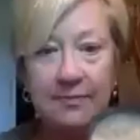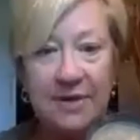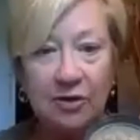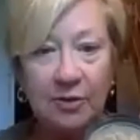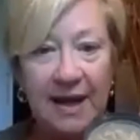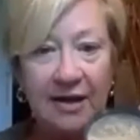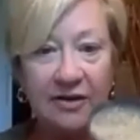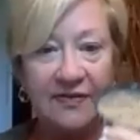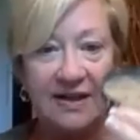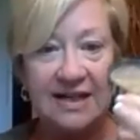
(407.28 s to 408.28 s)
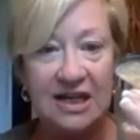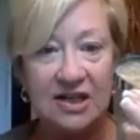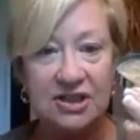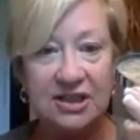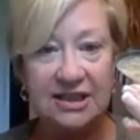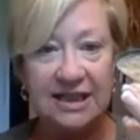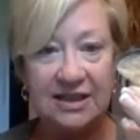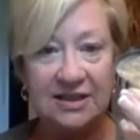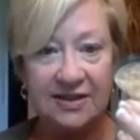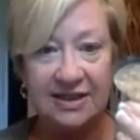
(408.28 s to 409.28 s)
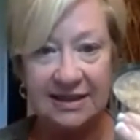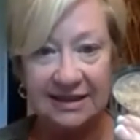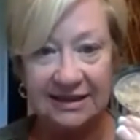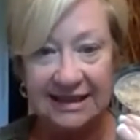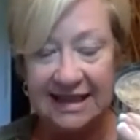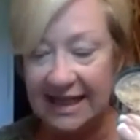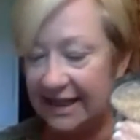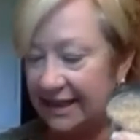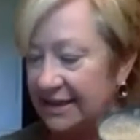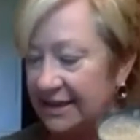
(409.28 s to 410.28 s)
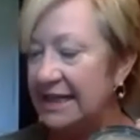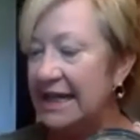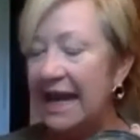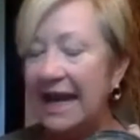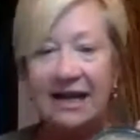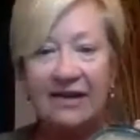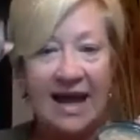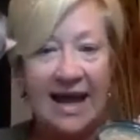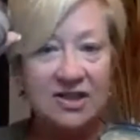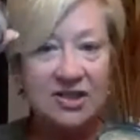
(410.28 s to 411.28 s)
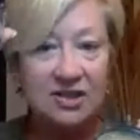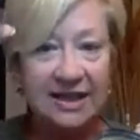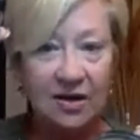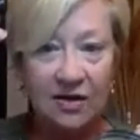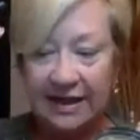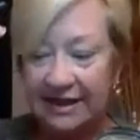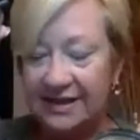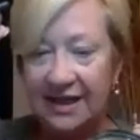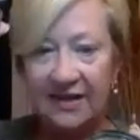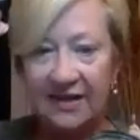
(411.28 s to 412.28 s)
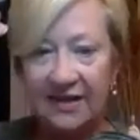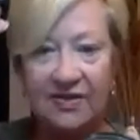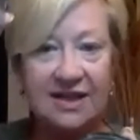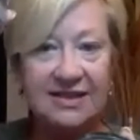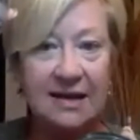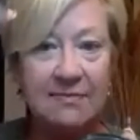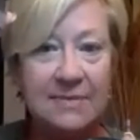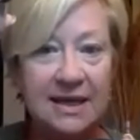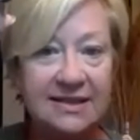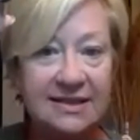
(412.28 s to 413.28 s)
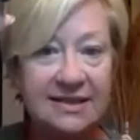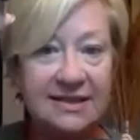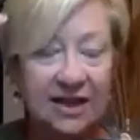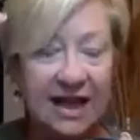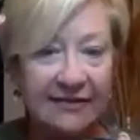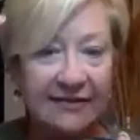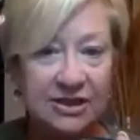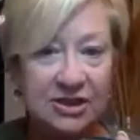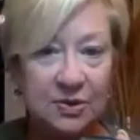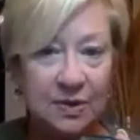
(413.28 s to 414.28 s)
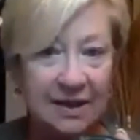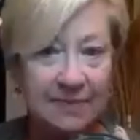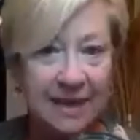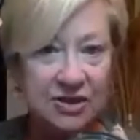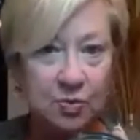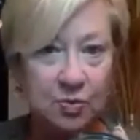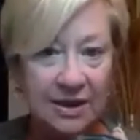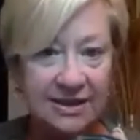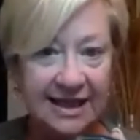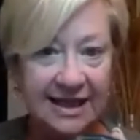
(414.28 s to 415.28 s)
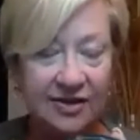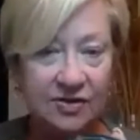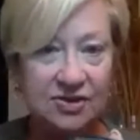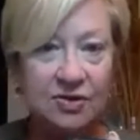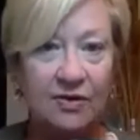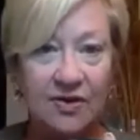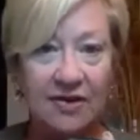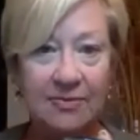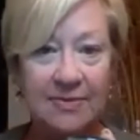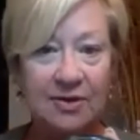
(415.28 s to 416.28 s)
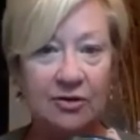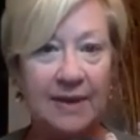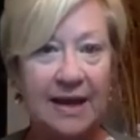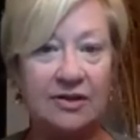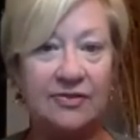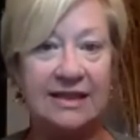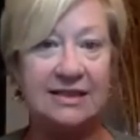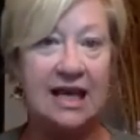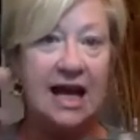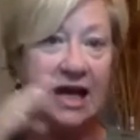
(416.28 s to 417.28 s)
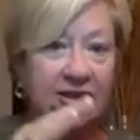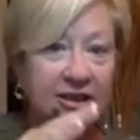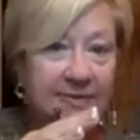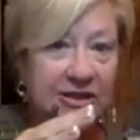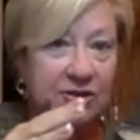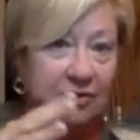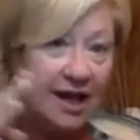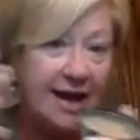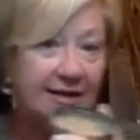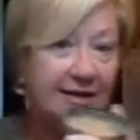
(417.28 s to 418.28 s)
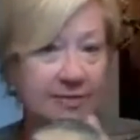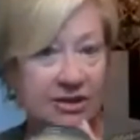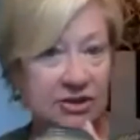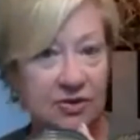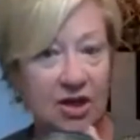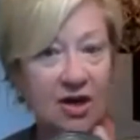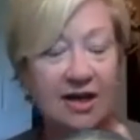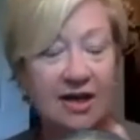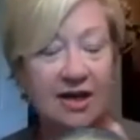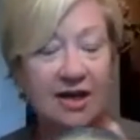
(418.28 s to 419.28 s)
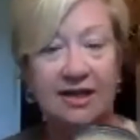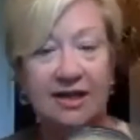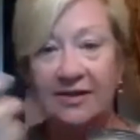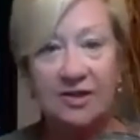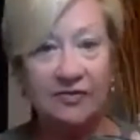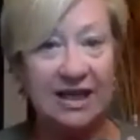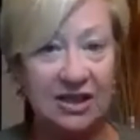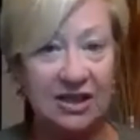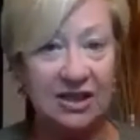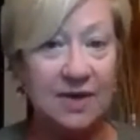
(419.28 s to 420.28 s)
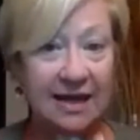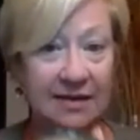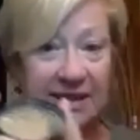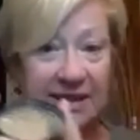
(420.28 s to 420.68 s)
mineral powder foundation into the lid, and I've actually already done this. I mixed a little Ivory 2 and Beige 1 together. So if you have a mineral powder that's a little bit too light, a little bit too dark, don't forget you can mix them